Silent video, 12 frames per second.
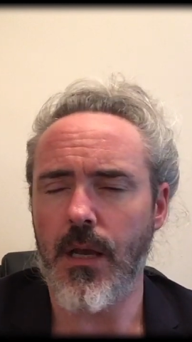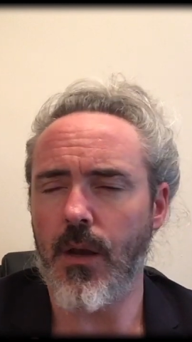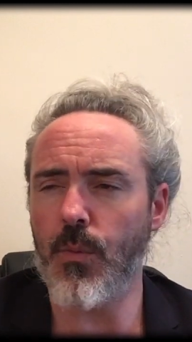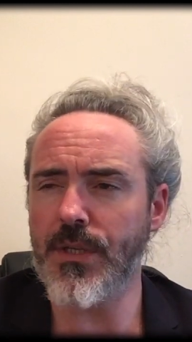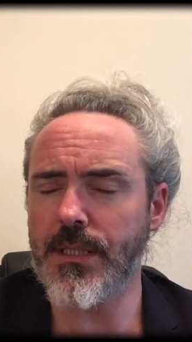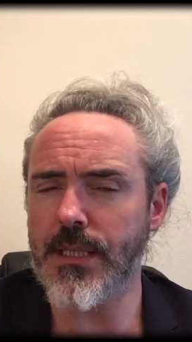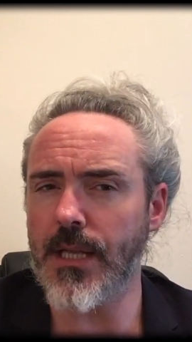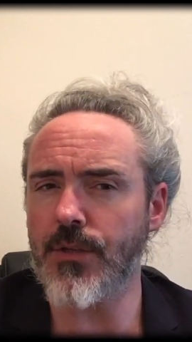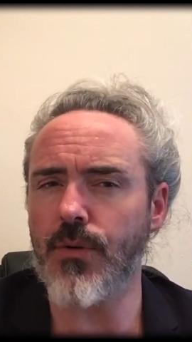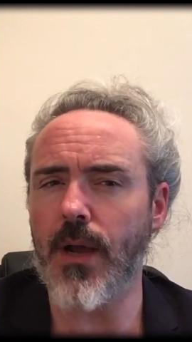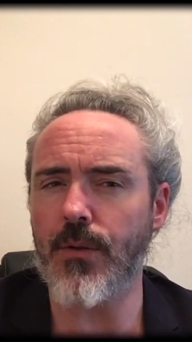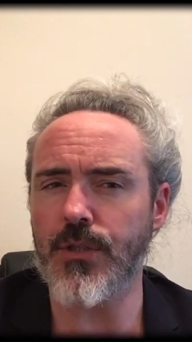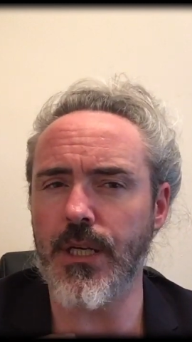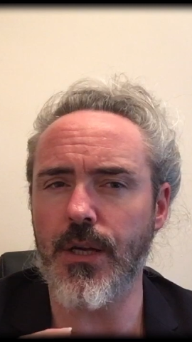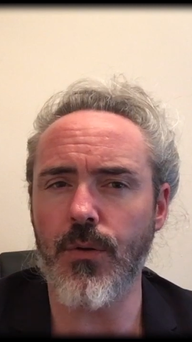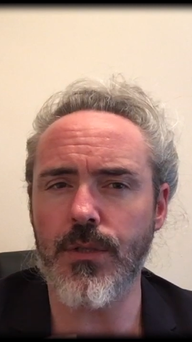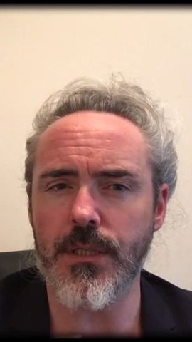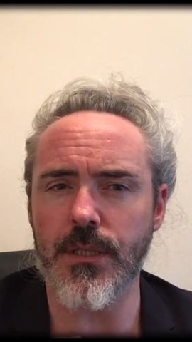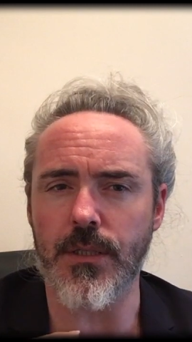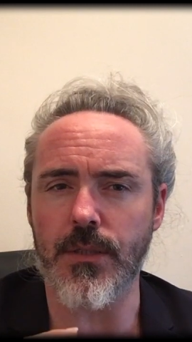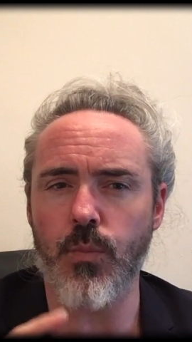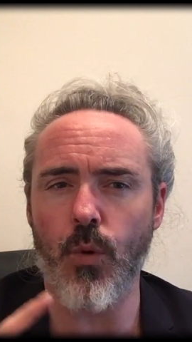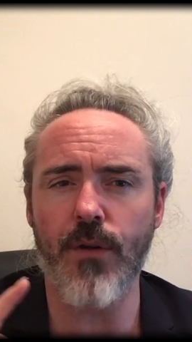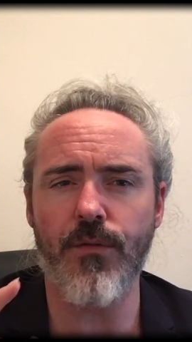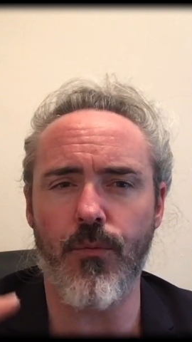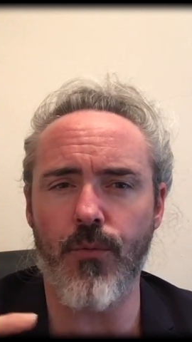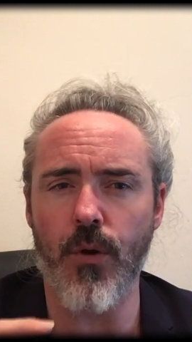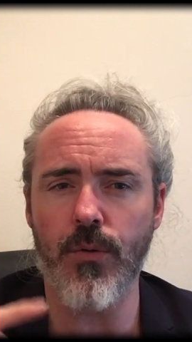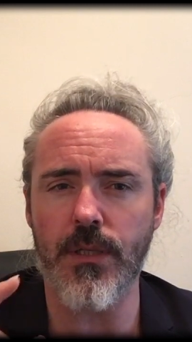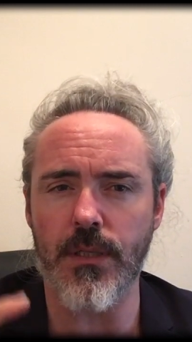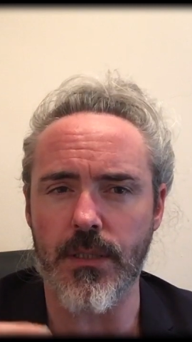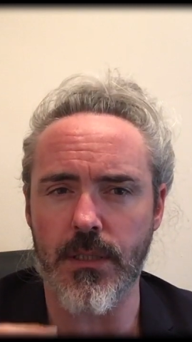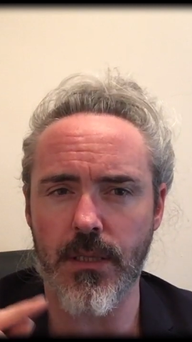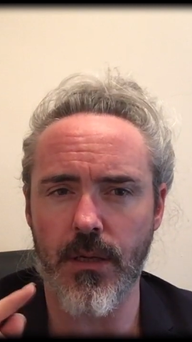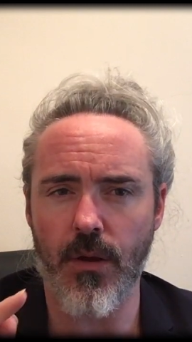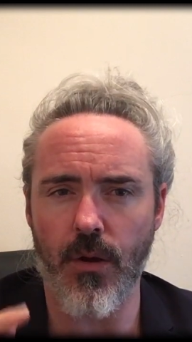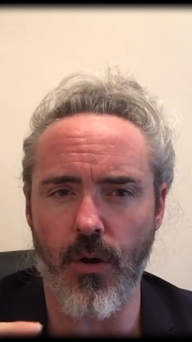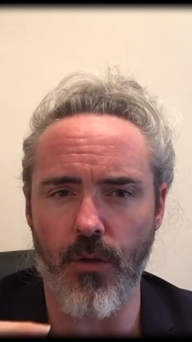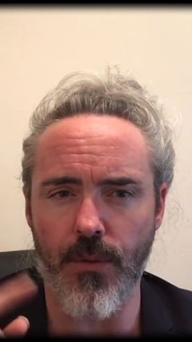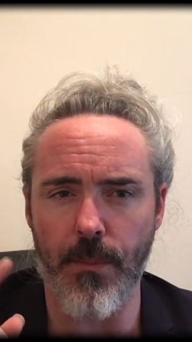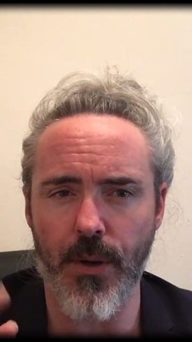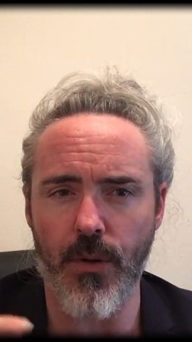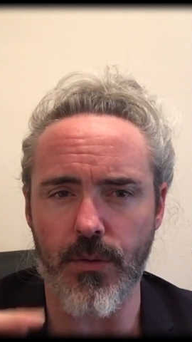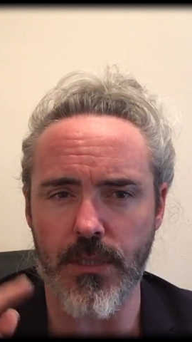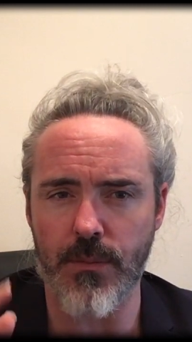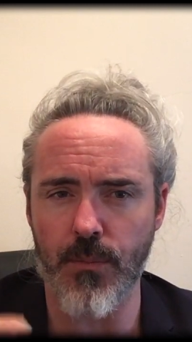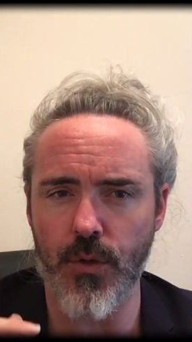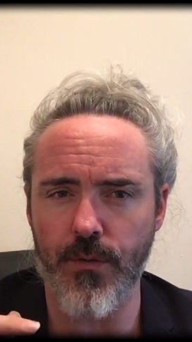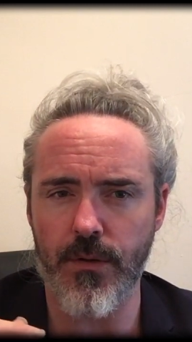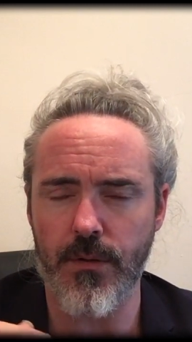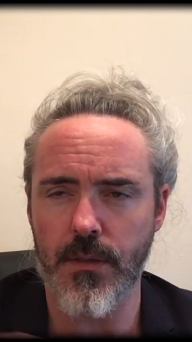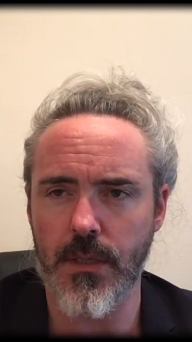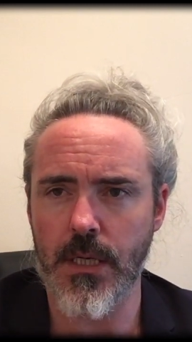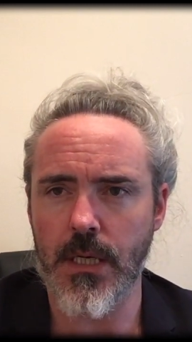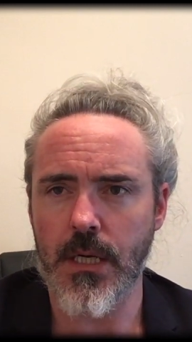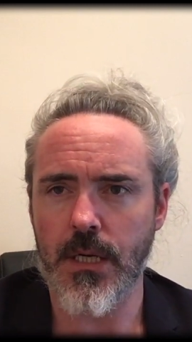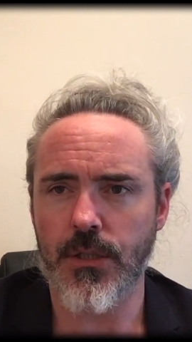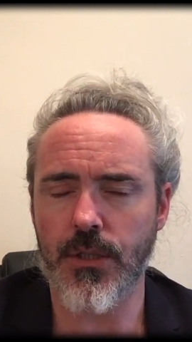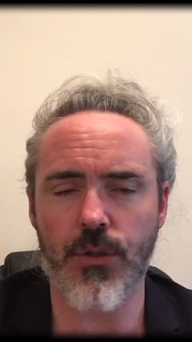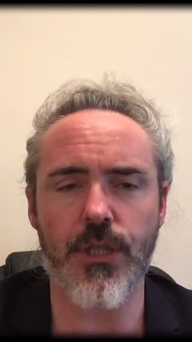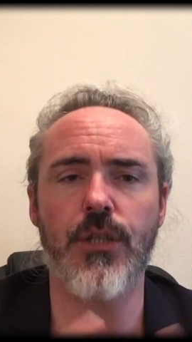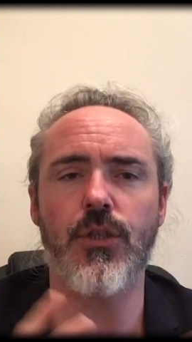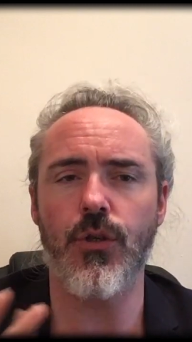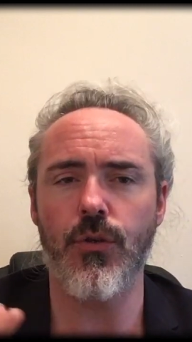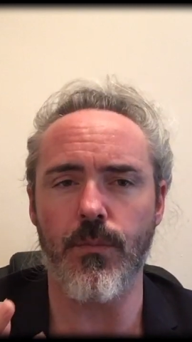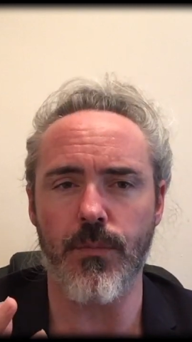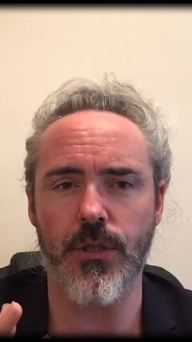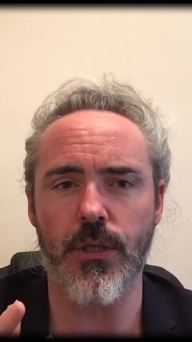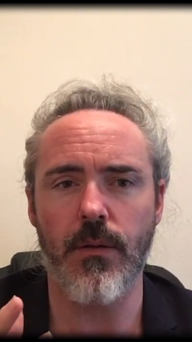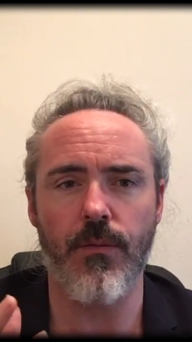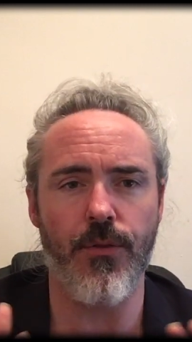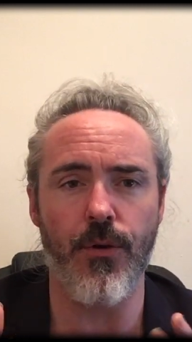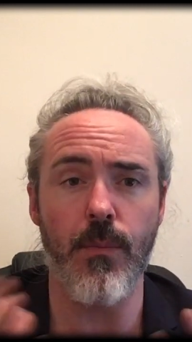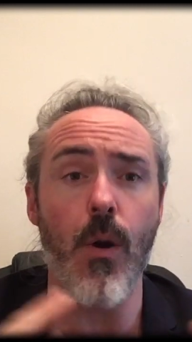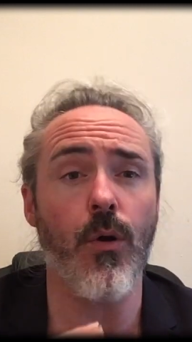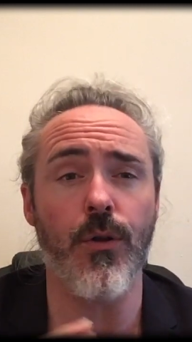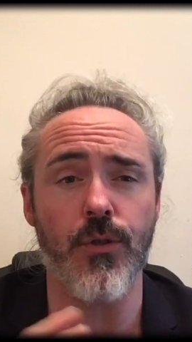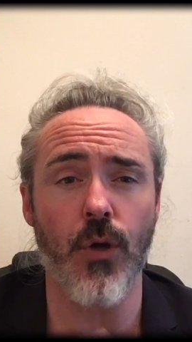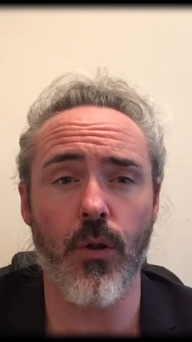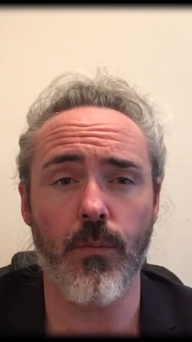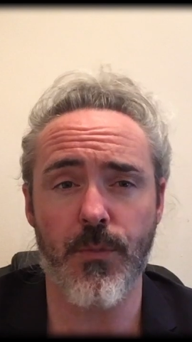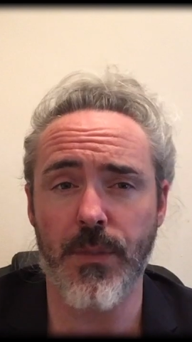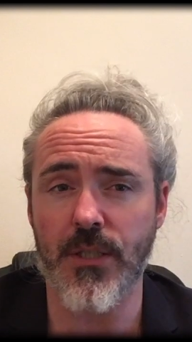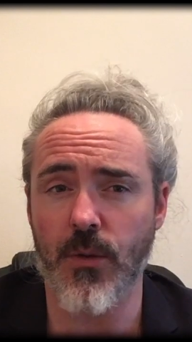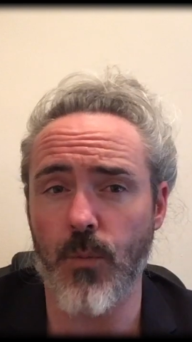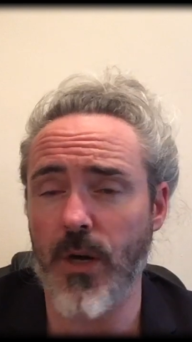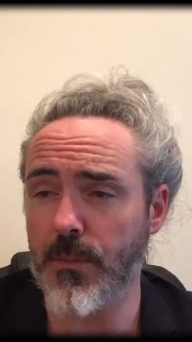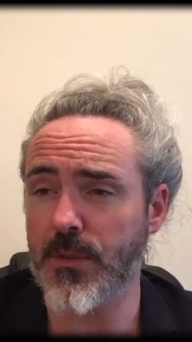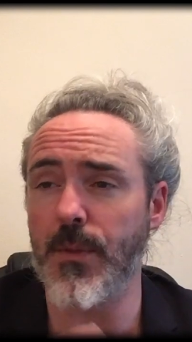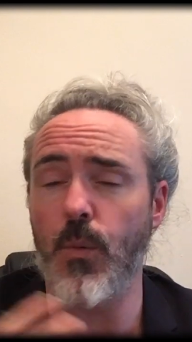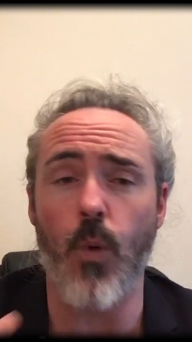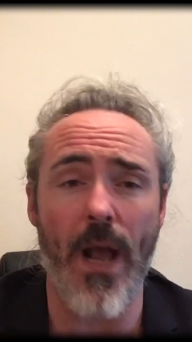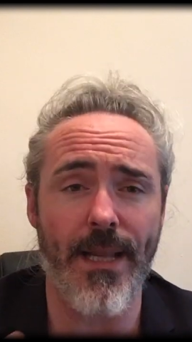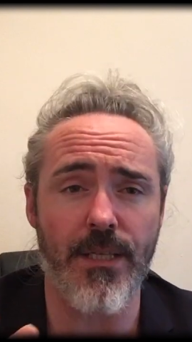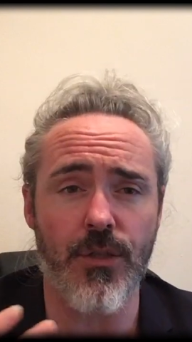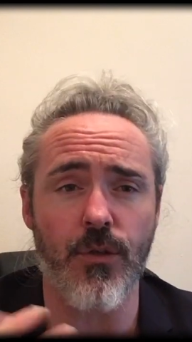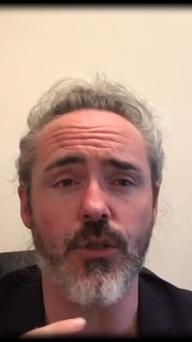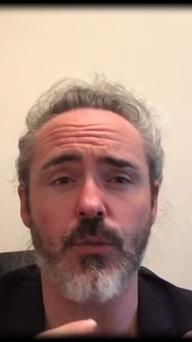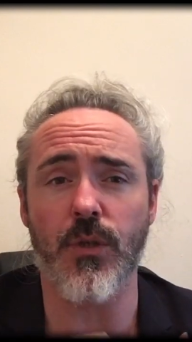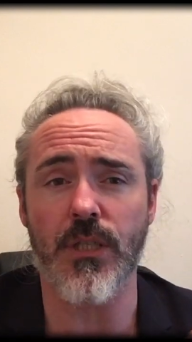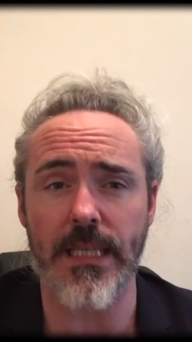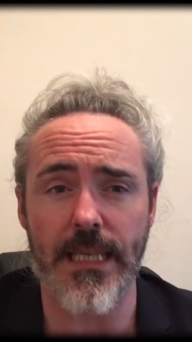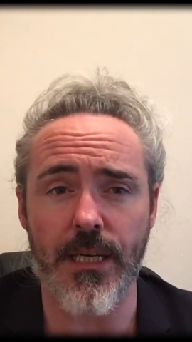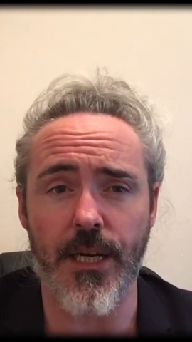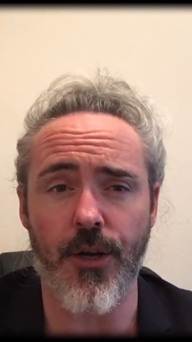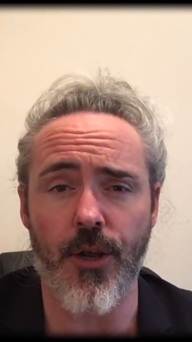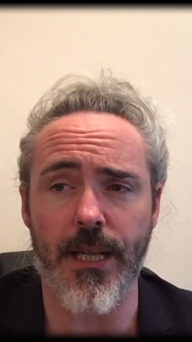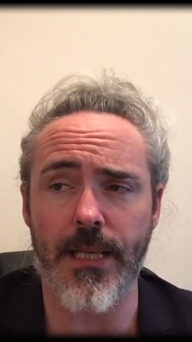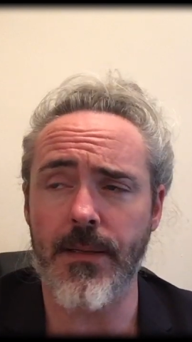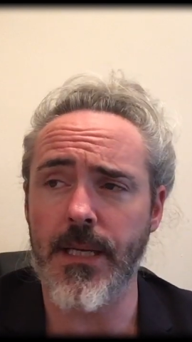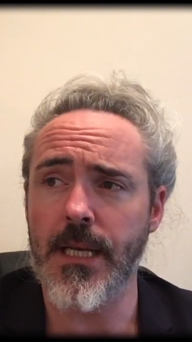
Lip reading: And when she turns around, she notices one of the rotors on the boat is moving. So she assumes the remote control must be somewhere and it must be wedged or someone's leaning on it.